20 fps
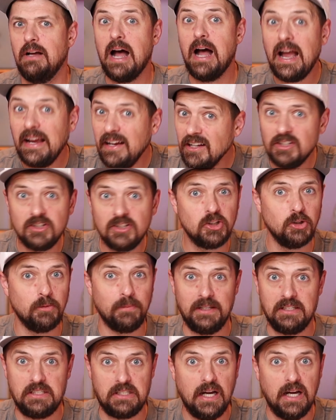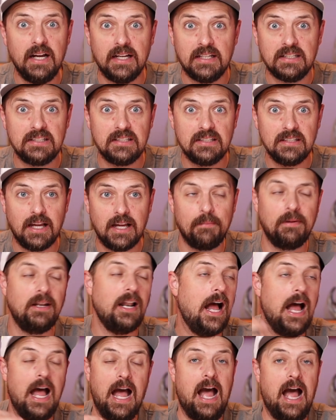I assume it does. I
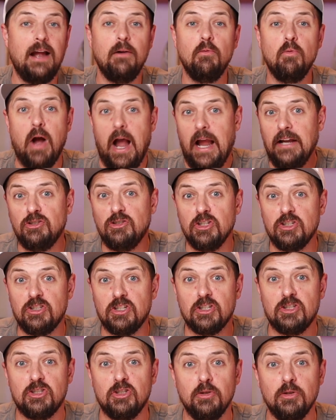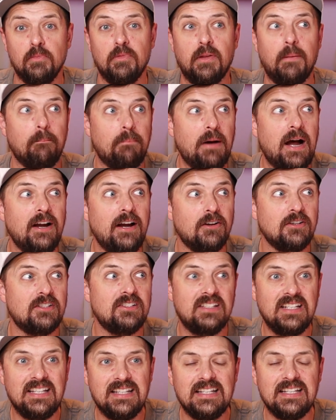mean, I just assume that buyers
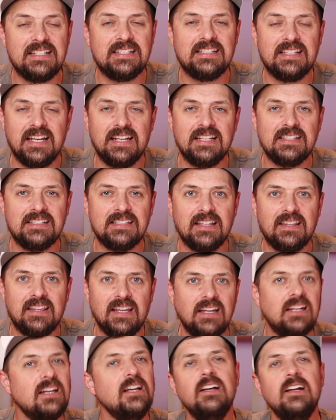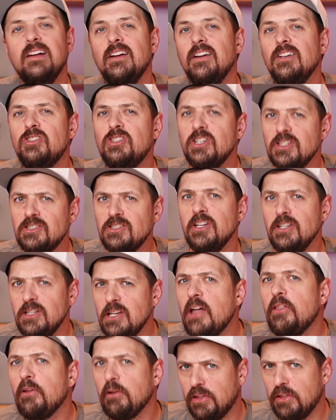see these things and think, just
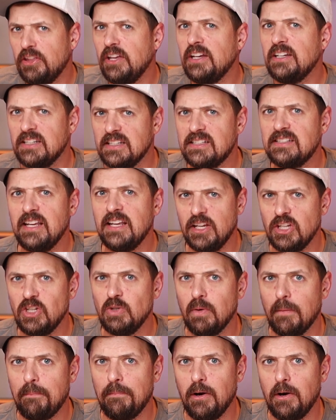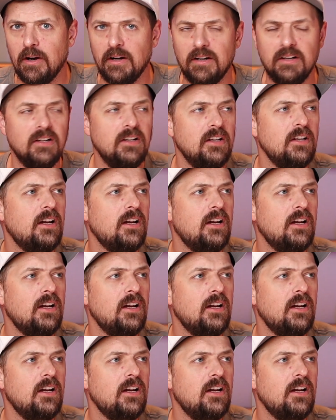another thing to set you apart.